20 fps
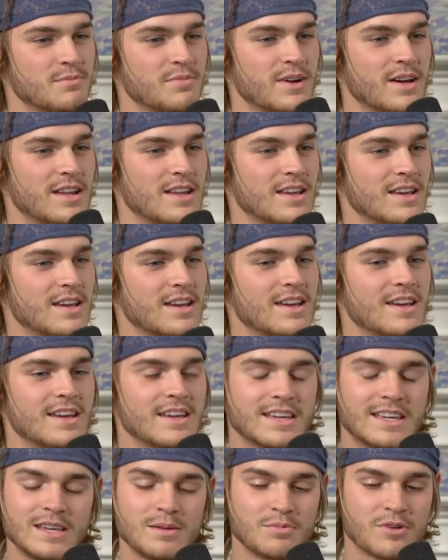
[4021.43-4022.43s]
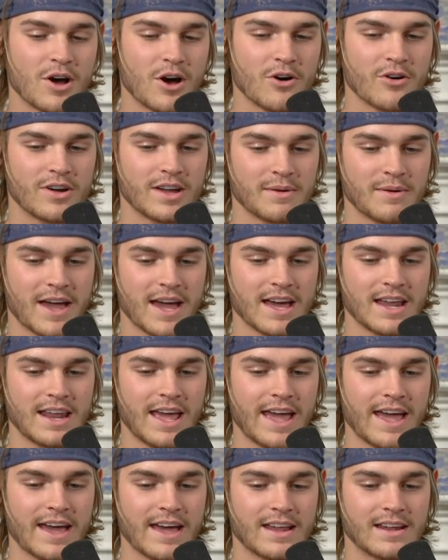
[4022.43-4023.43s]
But keep going, man.
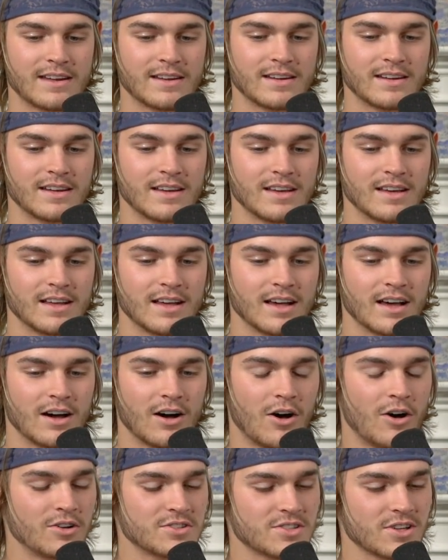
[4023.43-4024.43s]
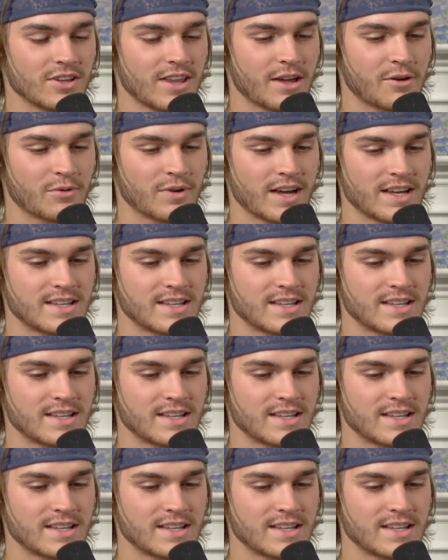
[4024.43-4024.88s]
And also, like what I